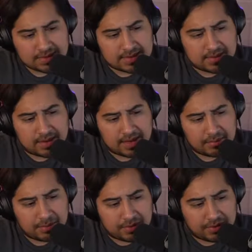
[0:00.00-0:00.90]
See, they can't
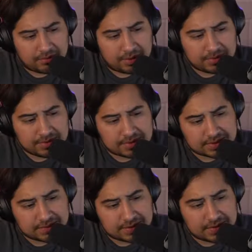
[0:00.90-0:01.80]
be part of the Rebels
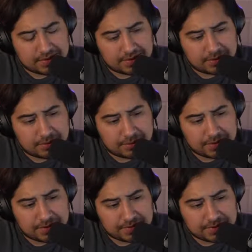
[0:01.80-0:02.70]
because if they did, it would have
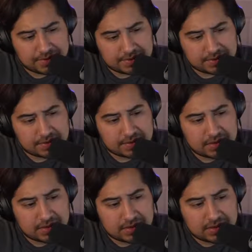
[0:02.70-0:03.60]
been a huge deal.
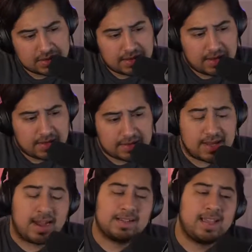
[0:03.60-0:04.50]

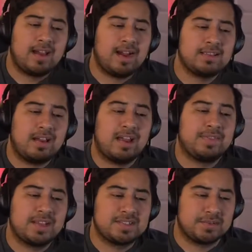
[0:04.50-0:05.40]
Yeah, I
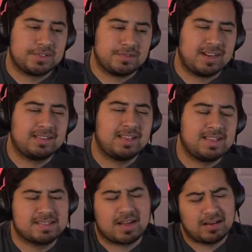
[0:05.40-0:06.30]
think so too, and I think
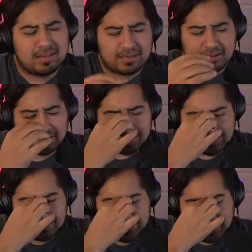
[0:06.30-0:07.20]
that's kind of the thing
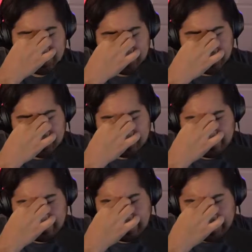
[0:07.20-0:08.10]
that
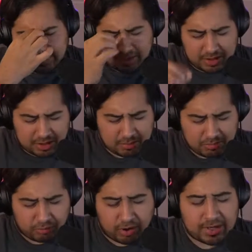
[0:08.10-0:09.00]

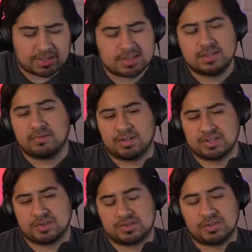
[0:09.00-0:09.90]
it breaks the
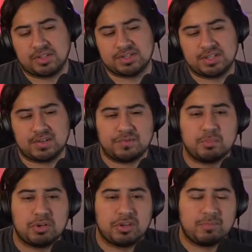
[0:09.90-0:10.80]
original trilogy if
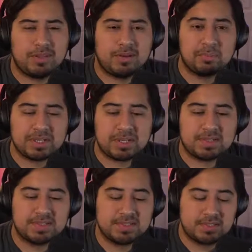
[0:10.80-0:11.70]
you put them in there,
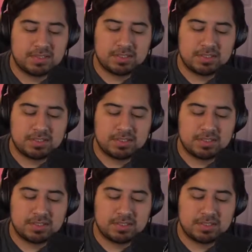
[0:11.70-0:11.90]
because